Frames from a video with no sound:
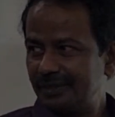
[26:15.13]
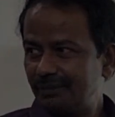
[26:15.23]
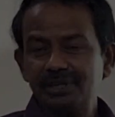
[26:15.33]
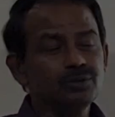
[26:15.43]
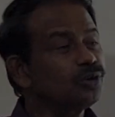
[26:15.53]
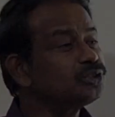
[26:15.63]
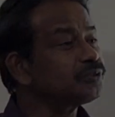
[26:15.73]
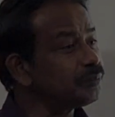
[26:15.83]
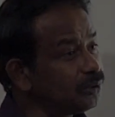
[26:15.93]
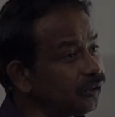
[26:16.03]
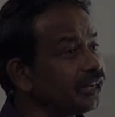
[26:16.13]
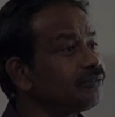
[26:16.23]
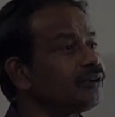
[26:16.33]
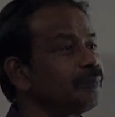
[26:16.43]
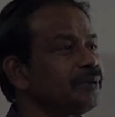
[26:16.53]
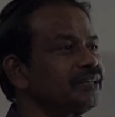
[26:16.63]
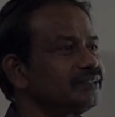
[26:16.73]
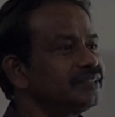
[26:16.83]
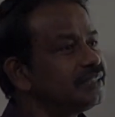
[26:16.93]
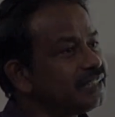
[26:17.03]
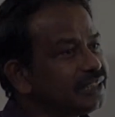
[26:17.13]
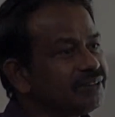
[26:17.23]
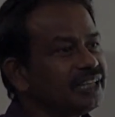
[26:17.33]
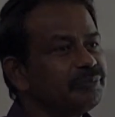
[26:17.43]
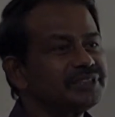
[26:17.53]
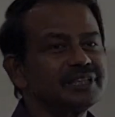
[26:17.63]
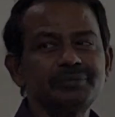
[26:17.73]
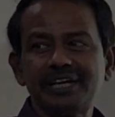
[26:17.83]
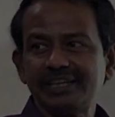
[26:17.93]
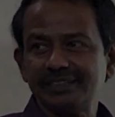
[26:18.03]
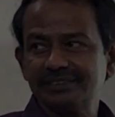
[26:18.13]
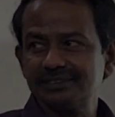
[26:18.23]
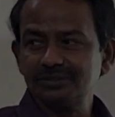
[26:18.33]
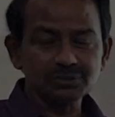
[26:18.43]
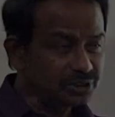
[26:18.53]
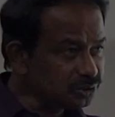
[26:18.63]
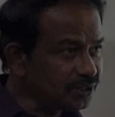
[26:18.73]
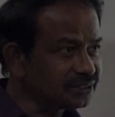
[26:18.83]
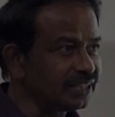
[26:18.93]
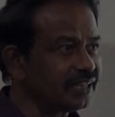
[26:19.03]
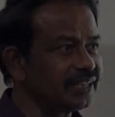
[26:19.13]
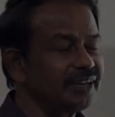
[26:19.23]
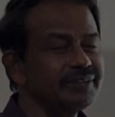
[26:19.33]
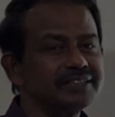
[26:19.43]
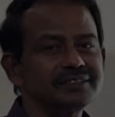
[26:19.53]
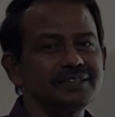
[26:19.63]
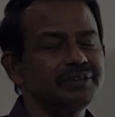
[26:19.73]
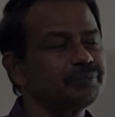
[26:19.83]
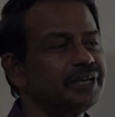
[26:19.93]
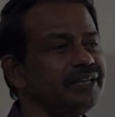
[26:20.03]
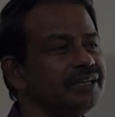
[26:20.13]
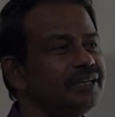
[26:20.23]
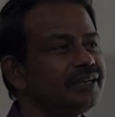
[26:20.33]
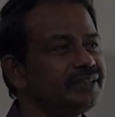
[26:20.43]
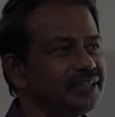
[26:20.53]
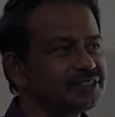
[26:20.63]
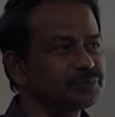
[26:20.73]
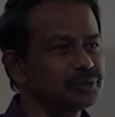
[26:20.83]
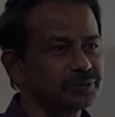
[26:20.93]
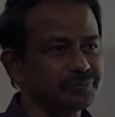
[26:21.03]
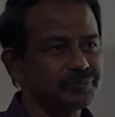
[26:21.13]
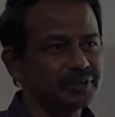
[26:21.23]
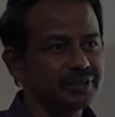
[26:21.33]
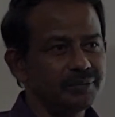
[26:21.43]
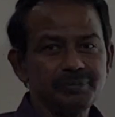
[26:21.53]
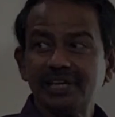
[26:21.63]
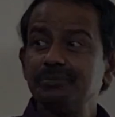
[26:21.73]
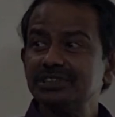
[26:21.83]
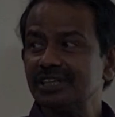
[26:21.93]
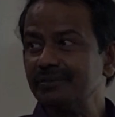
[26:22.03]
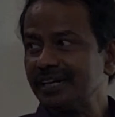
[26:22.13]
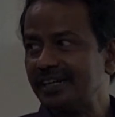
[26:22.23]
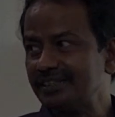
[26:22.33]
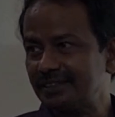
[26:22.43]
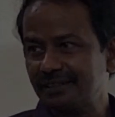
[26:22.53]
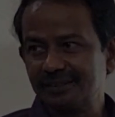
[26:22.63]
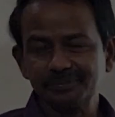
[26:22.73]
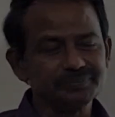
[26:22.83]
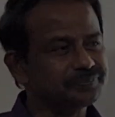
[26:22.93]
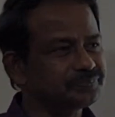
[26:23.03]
When it goes from lower to upper, it will emit some radiations. So this was the evidence given by Niels Bohr, the emission of hydrogen atom.